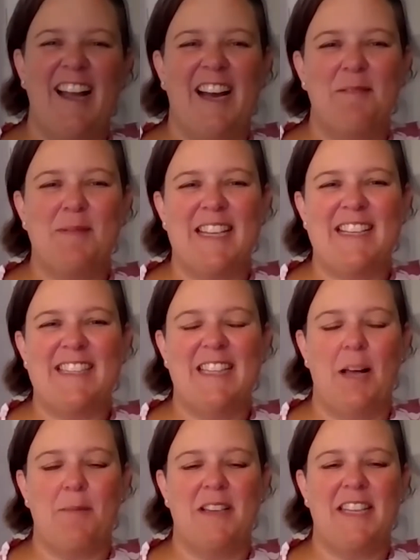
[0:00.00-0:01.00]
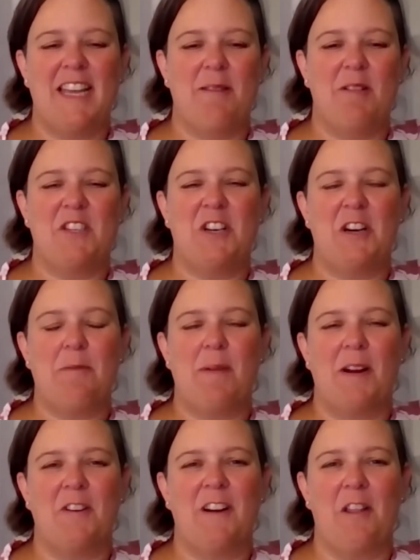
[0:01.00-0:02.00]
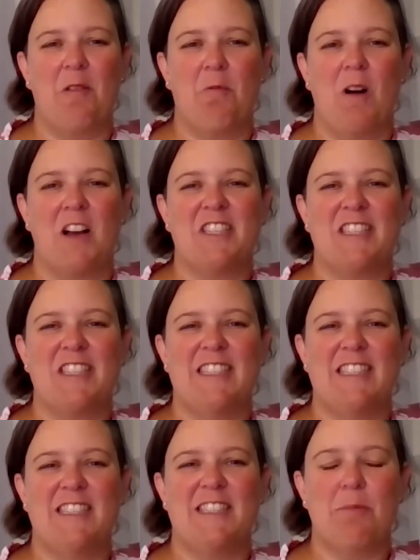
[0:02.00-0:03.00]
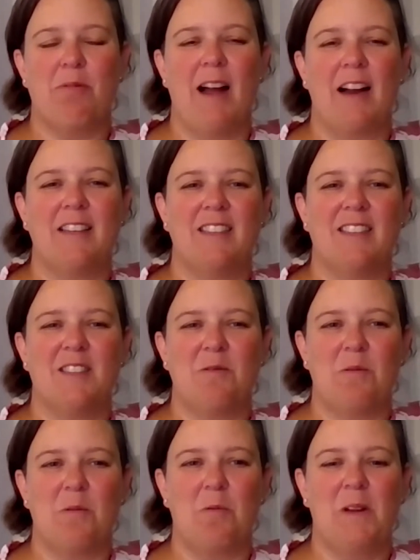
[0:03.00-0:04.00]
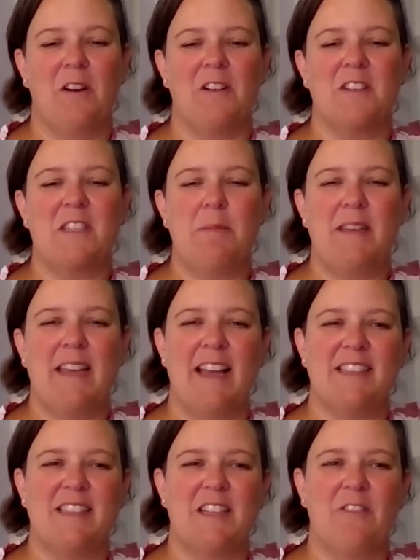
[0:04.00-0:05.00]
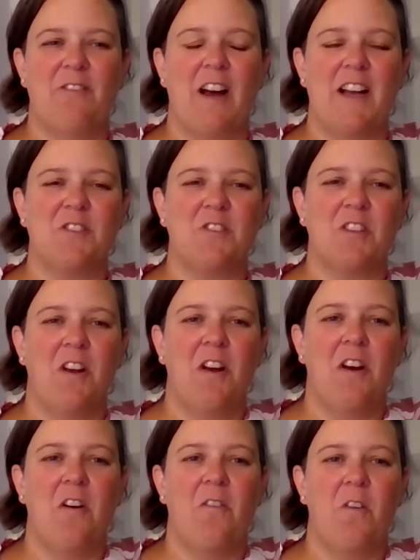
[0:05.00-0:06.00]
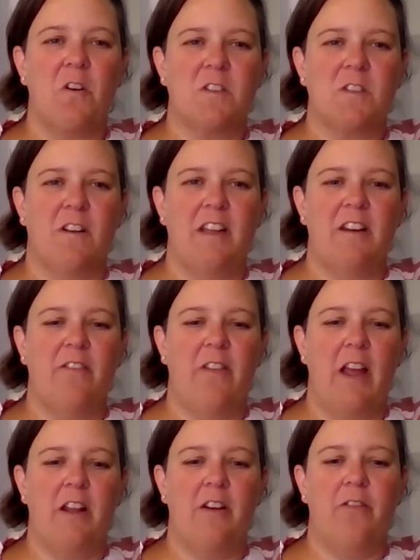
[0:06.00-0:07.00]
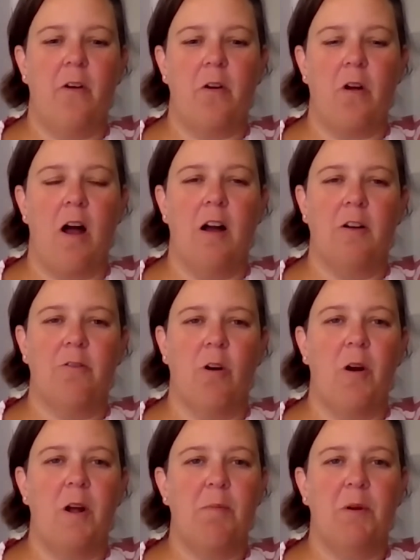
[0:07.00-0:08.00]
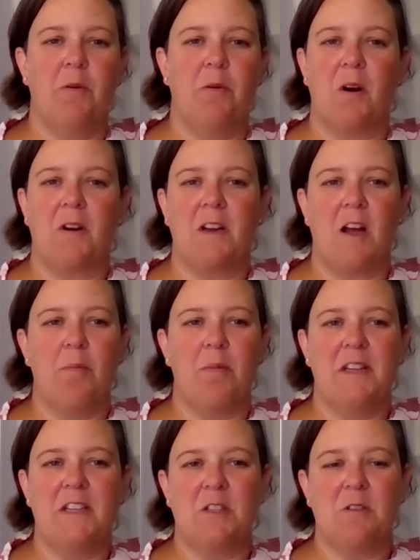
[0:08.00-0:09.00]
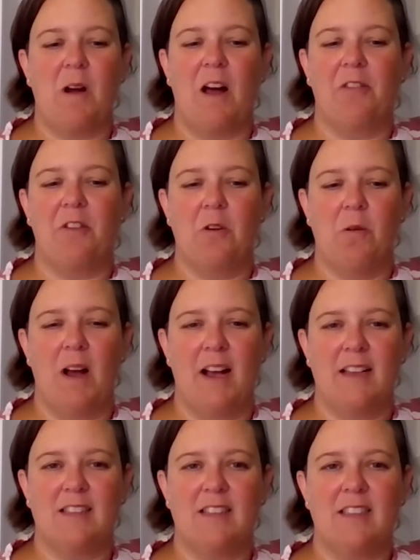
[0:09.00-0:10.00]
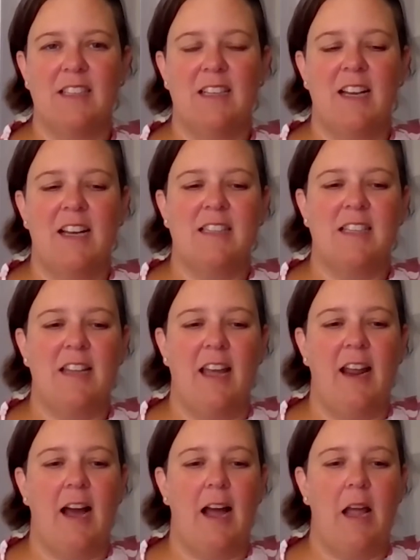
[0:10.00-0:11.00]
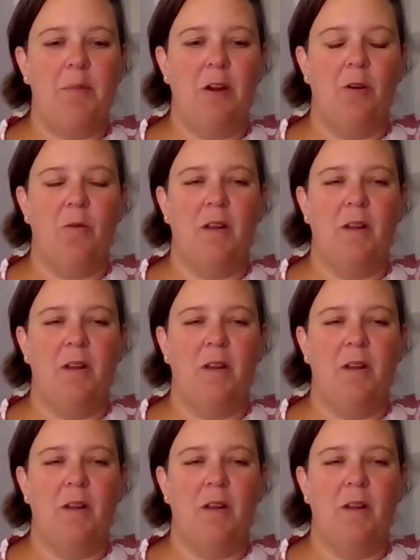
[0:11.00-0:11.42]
I'm Stacy LaMontagne with Cherry Bekaert out of the Washington, D.C. practice. We are CPAs and advisors focused on innovative, growing middle market companies throughout the U.S. Today, I am here